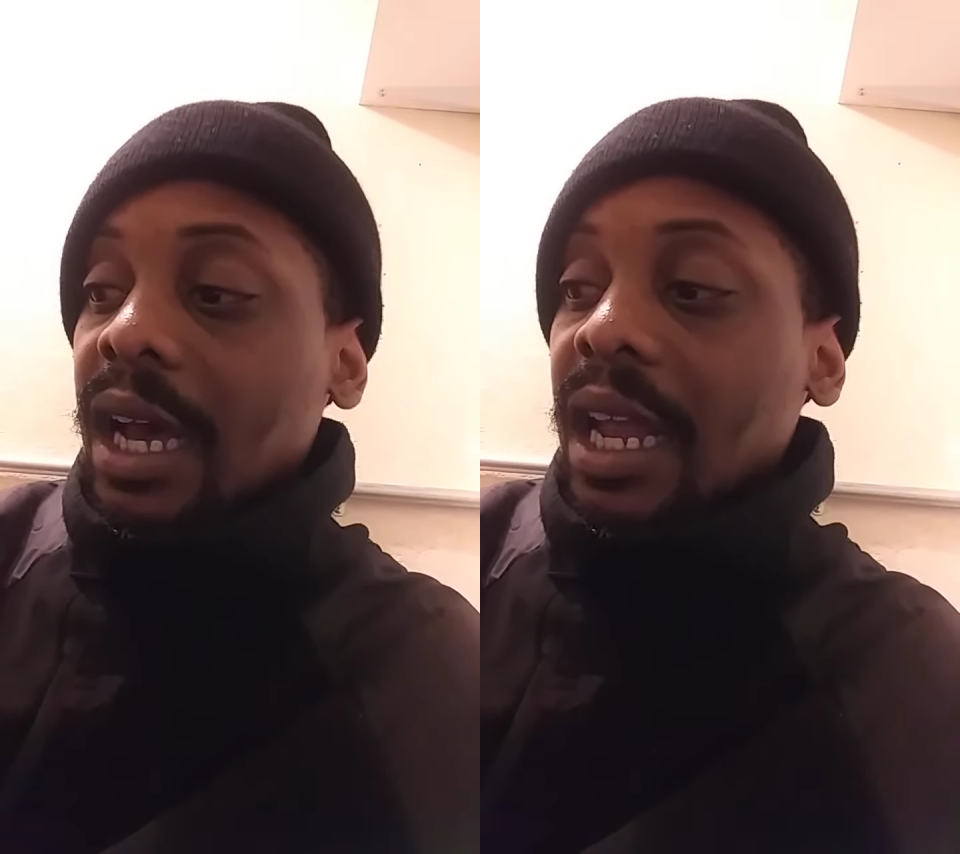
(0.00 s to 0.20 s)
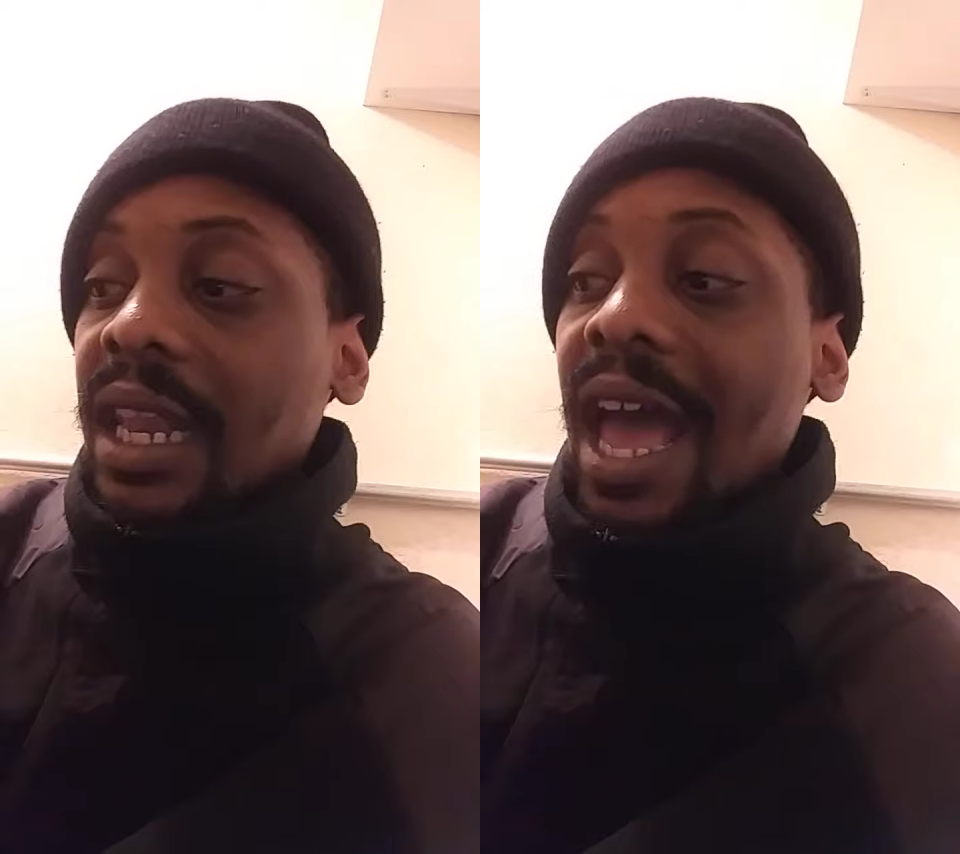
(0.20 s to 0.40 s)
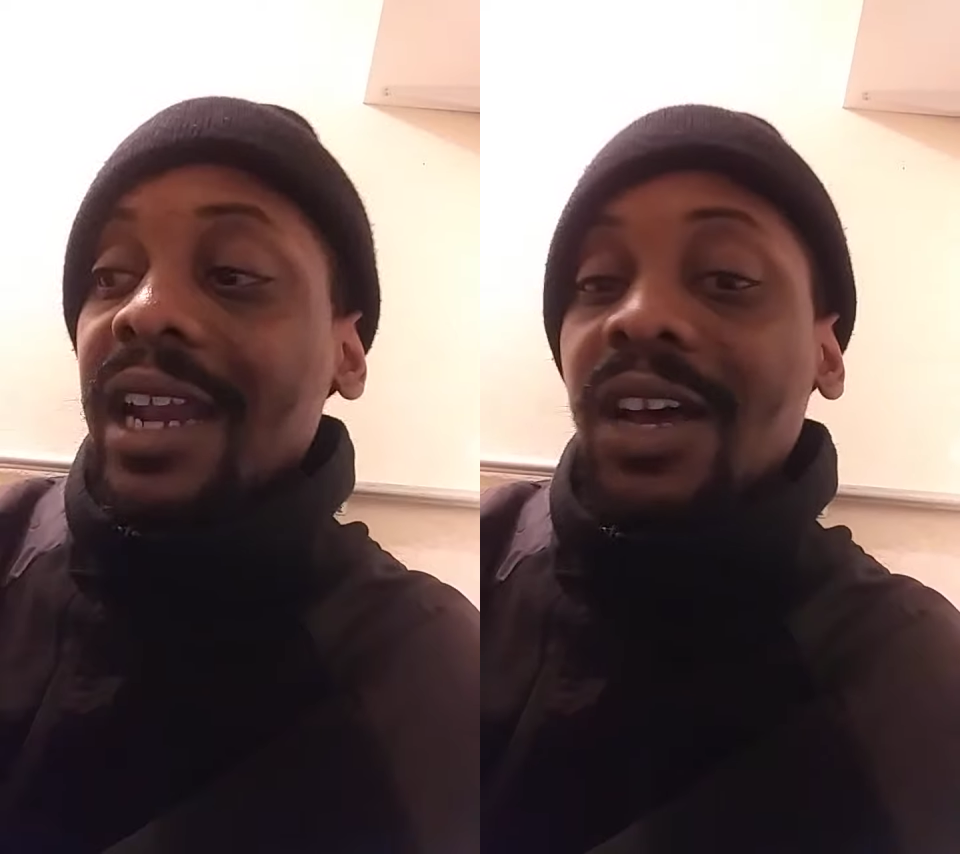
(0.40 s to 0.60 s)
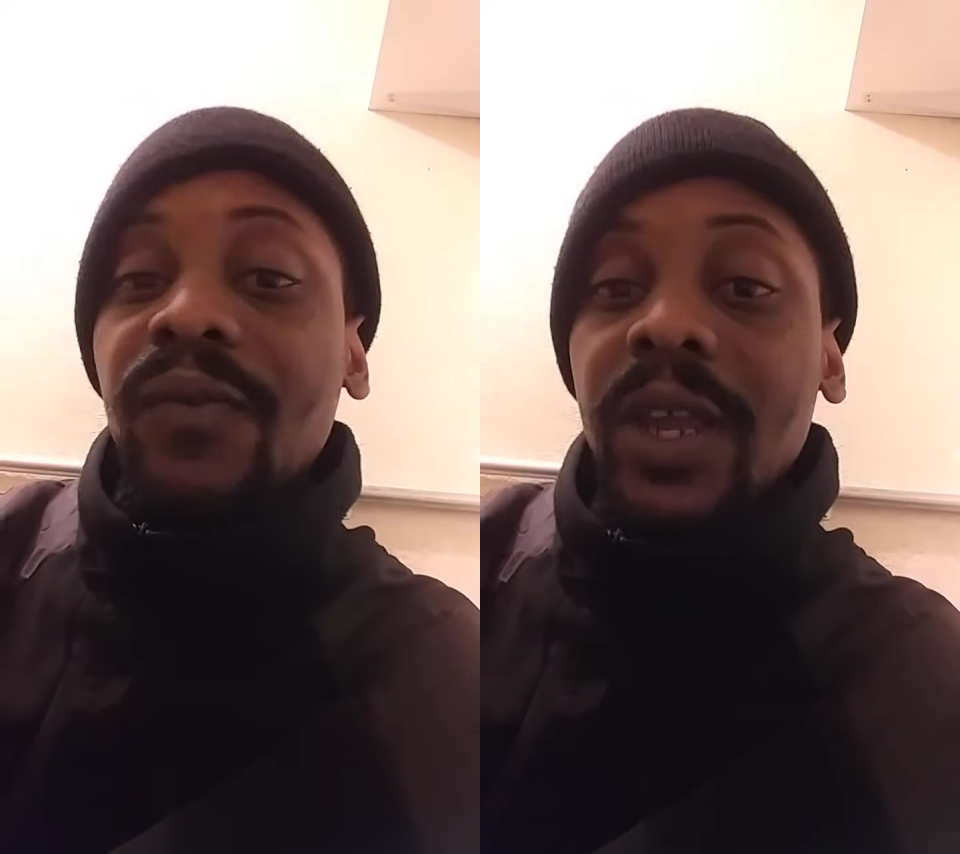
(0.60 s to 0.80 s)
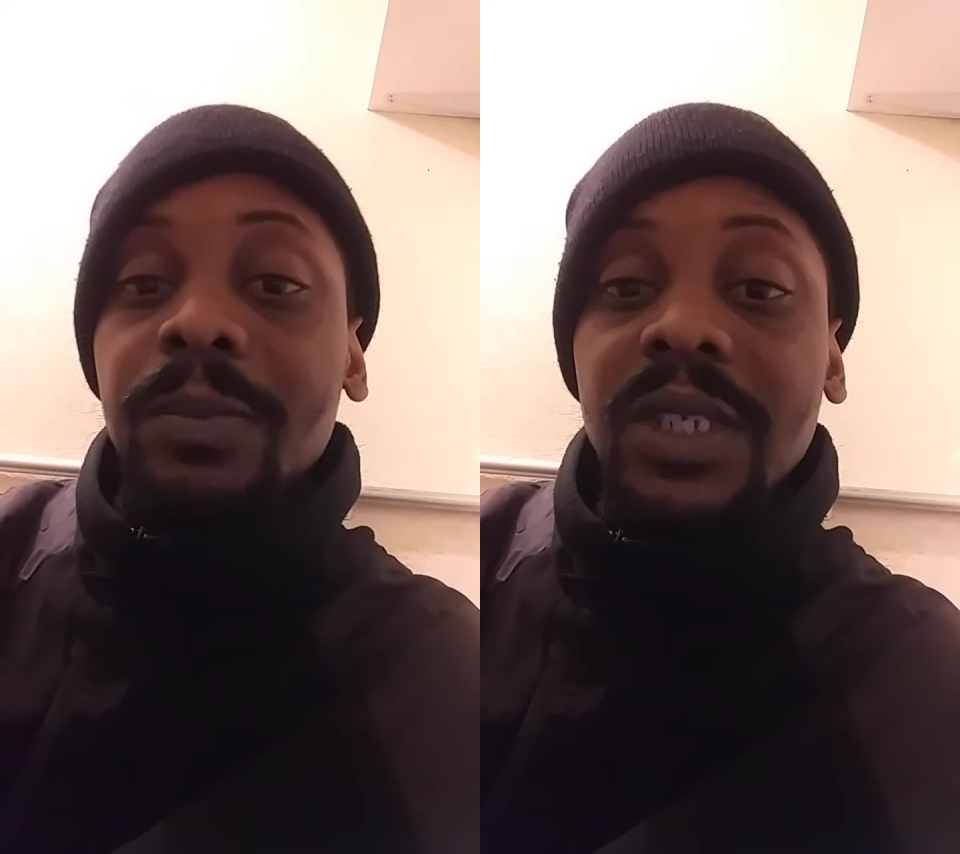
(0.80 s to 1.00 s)
a lot
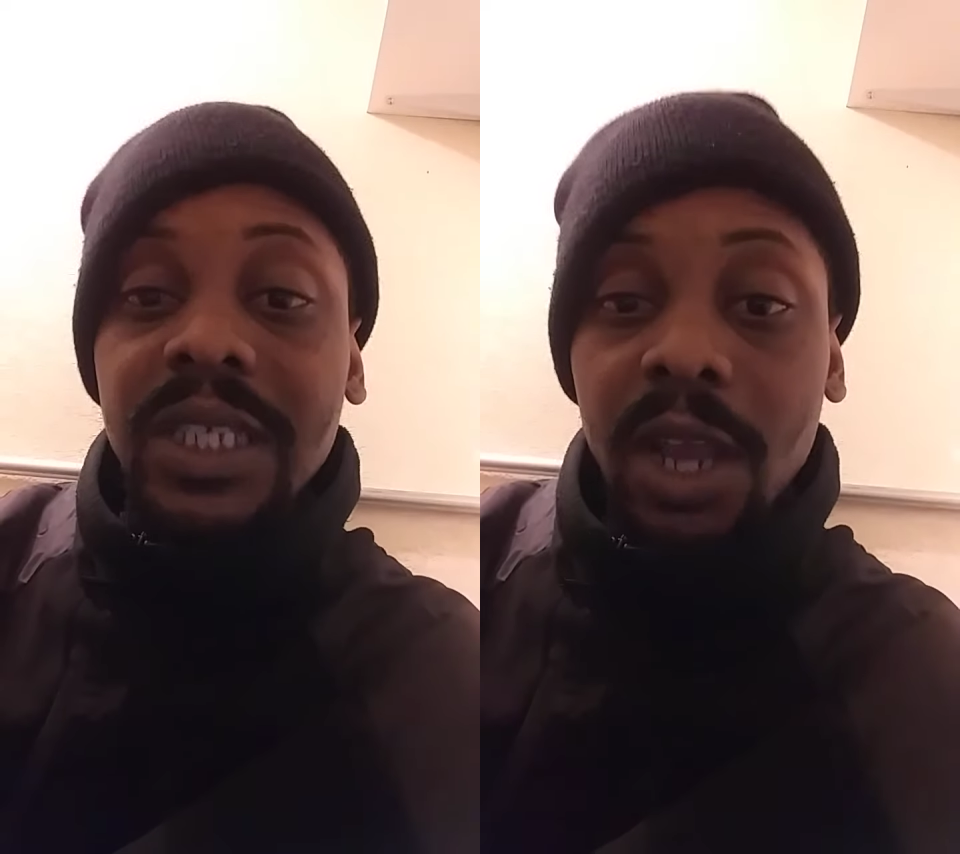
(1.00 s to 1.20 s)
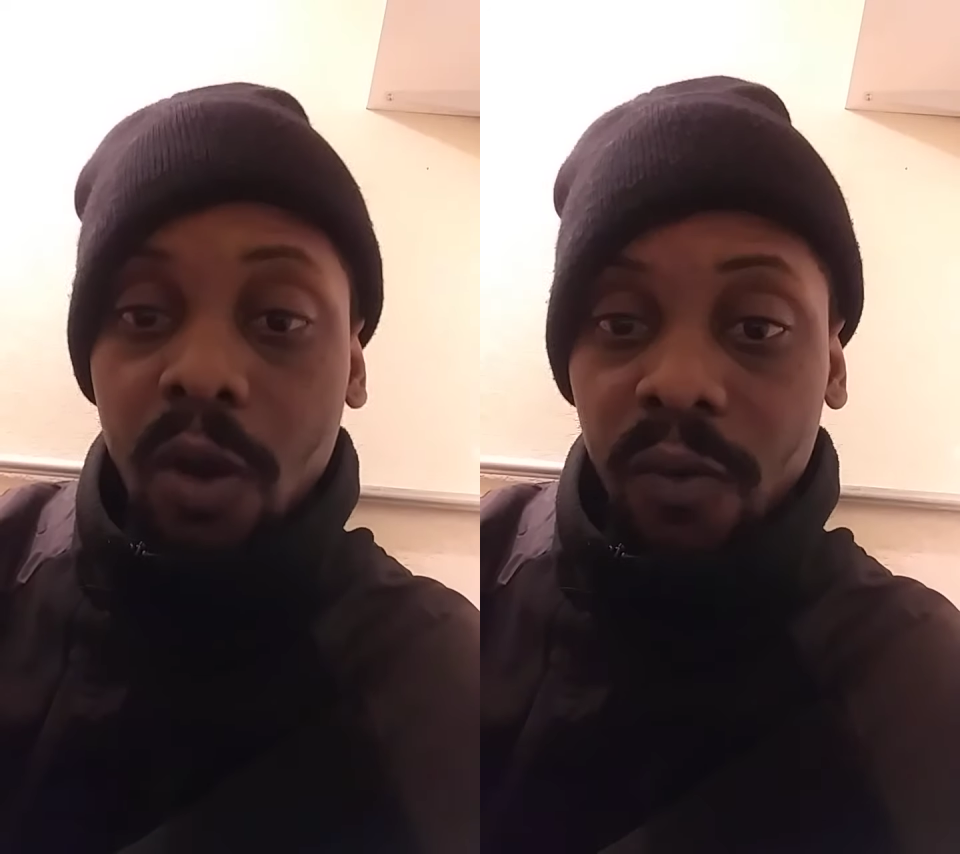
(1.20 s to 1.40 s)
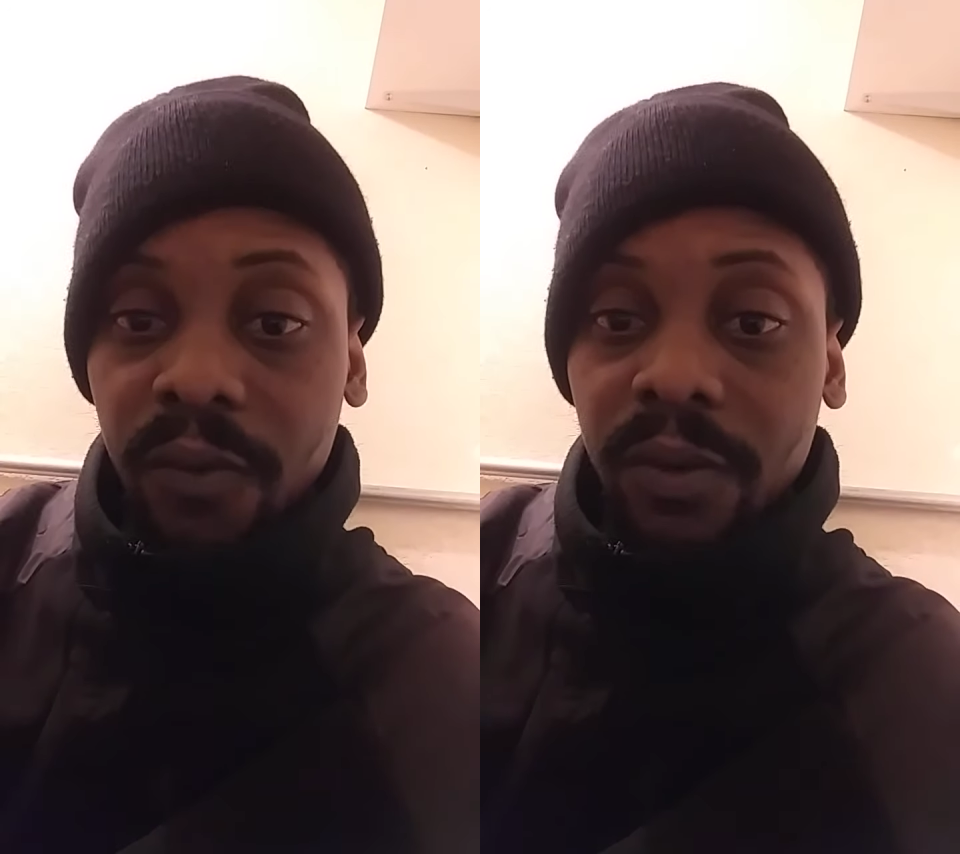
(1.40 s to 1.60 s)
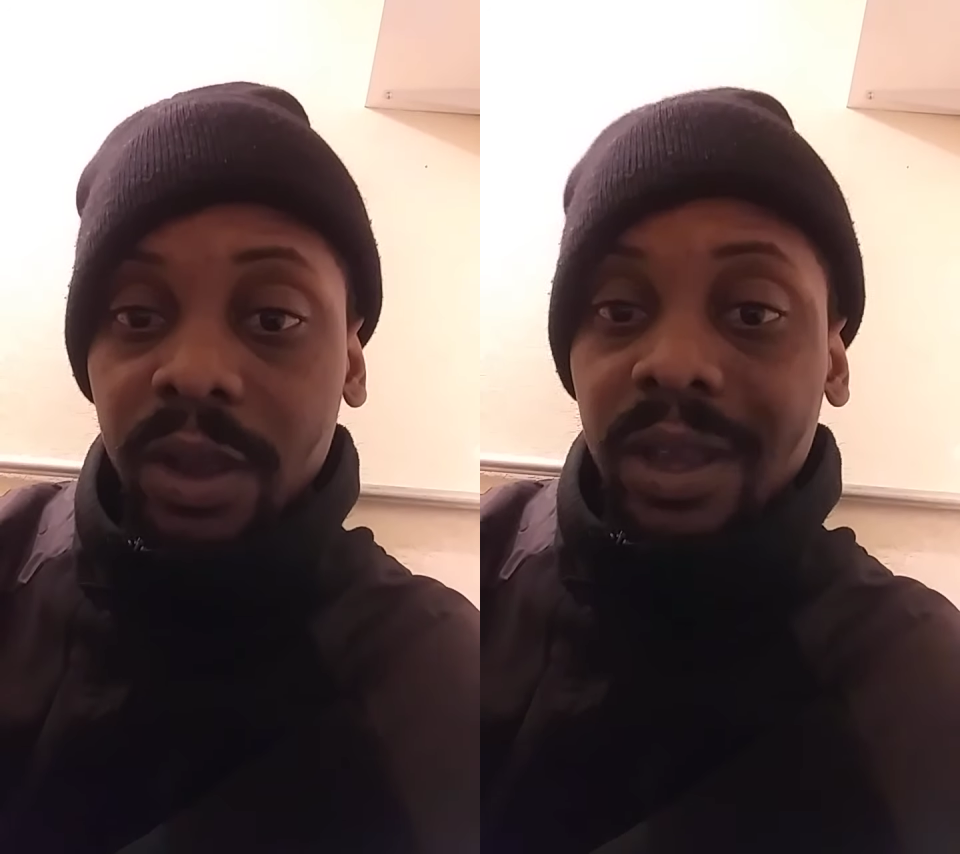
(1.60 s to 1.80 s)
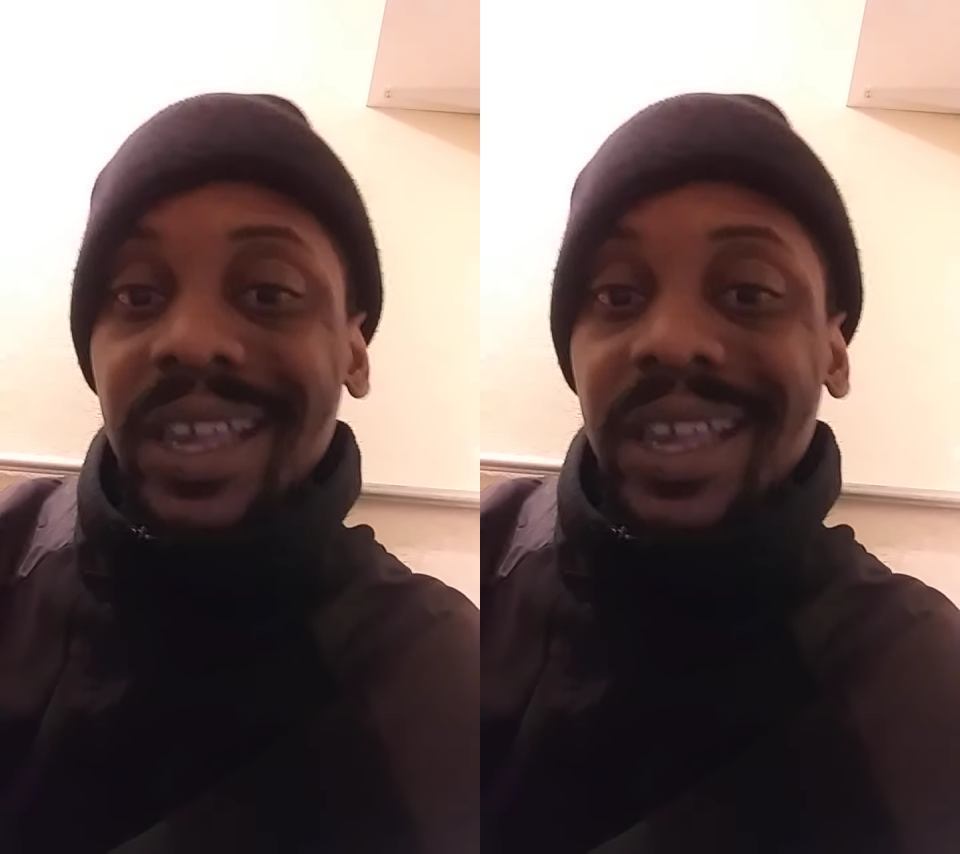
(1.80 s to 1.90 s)
of himself